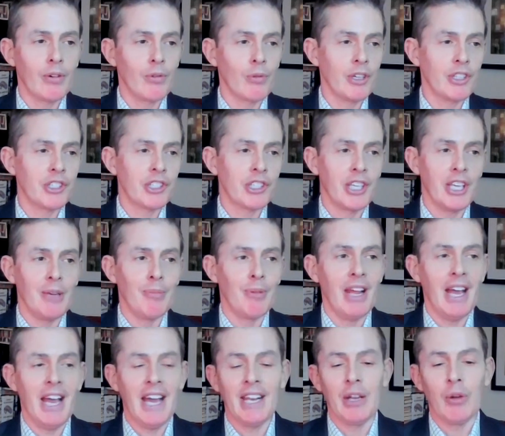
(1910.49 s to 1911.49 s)
rich scheme
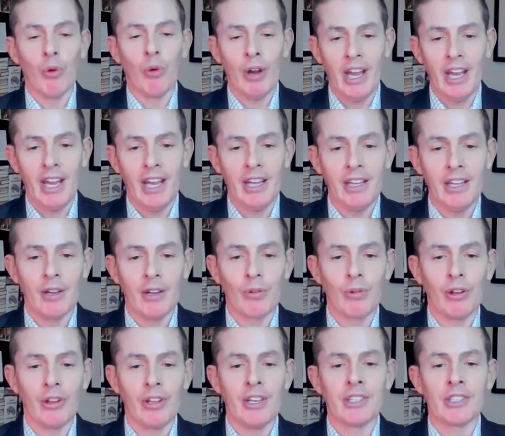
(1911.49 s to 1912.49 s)
in any way.
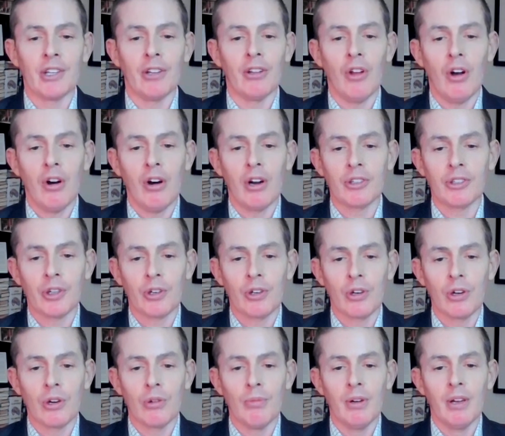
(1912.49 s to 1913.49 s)
It really is a
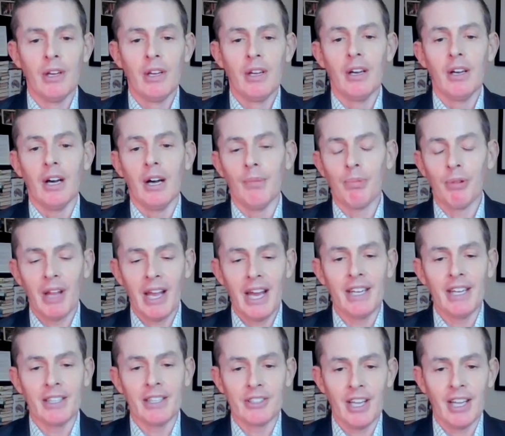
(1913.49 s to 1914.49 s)
long-term
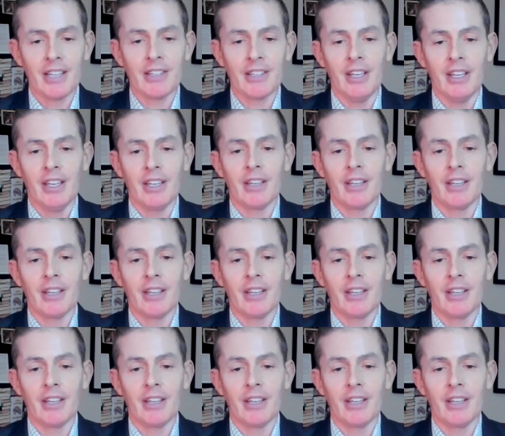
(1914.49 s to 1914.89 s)
planning technique.